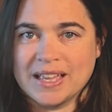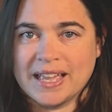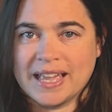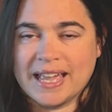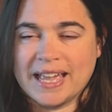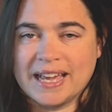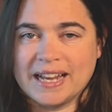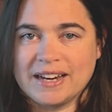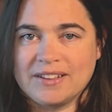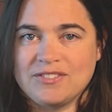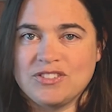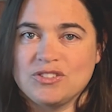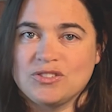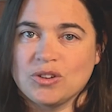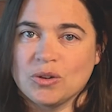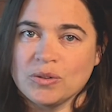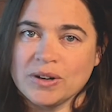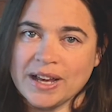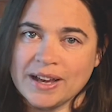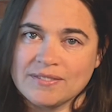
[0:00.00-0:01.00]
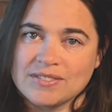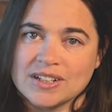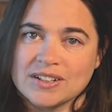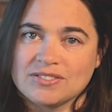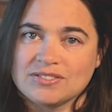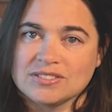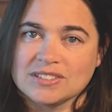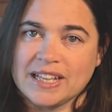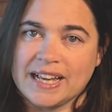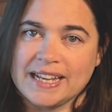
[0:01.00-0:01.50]
And if you don't have
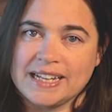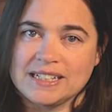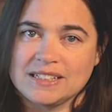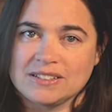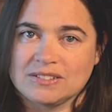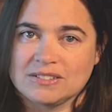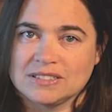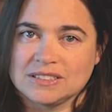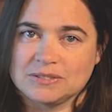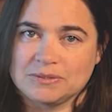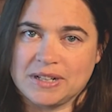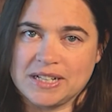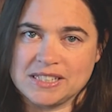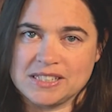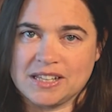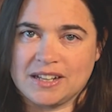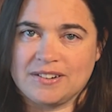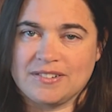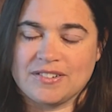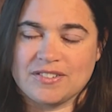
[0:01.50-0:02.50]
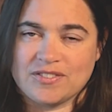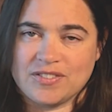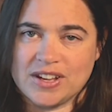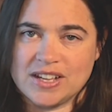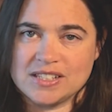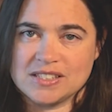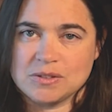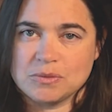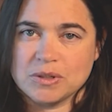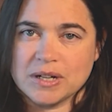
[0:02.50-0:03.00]
enough light on the right side of your
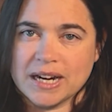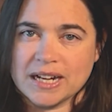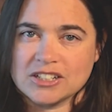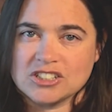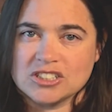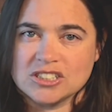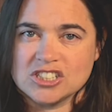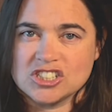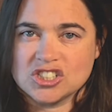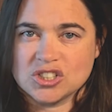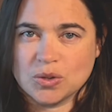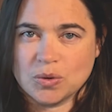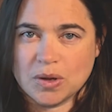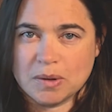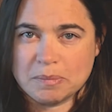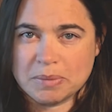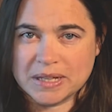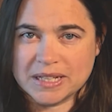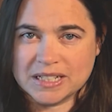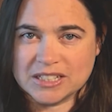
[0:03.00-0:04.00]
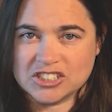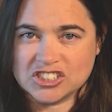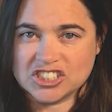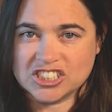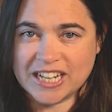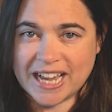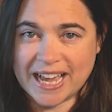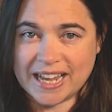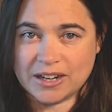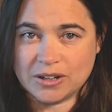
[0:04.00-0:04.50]
face, it would actually show up in a
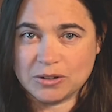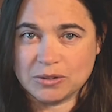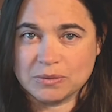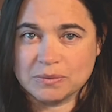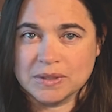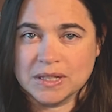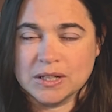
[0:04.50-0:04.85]
shadow.